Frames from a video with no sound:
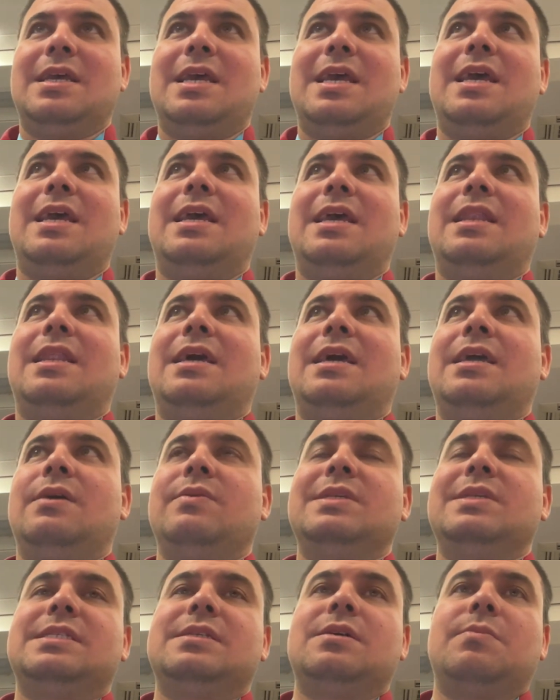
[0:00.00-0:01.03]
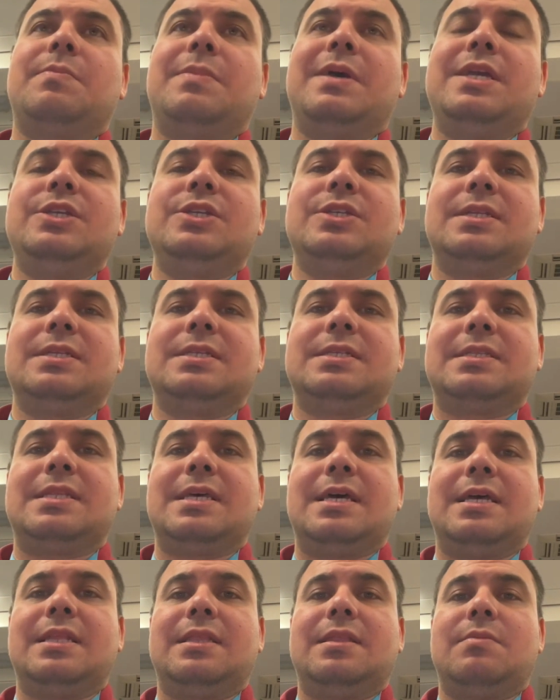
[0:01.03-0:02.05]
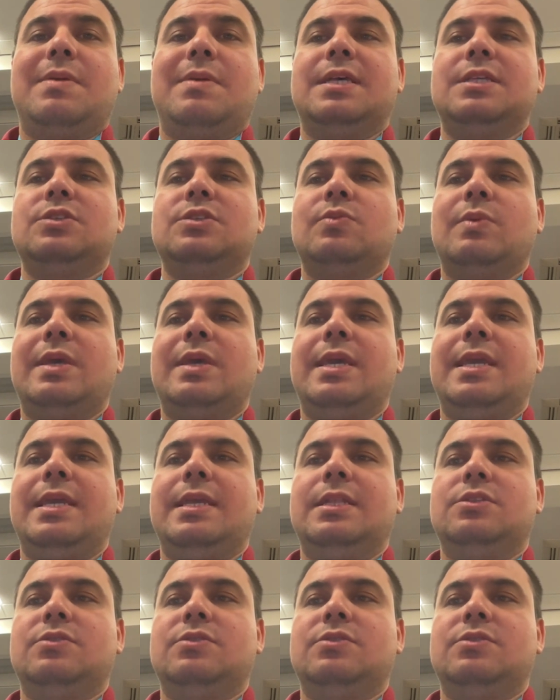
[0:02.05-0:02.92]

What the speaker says: And I always tell patients that the best way